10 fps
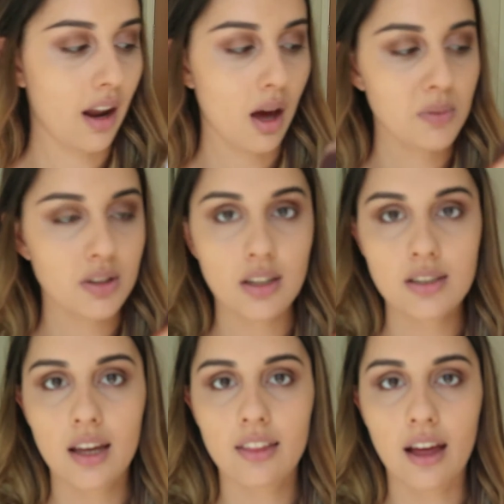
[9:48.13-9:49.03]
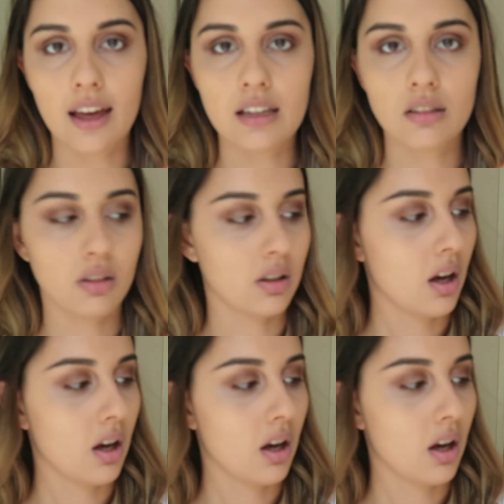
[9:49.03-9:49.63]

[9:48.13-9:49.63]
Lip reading: and I'm just going to take that in.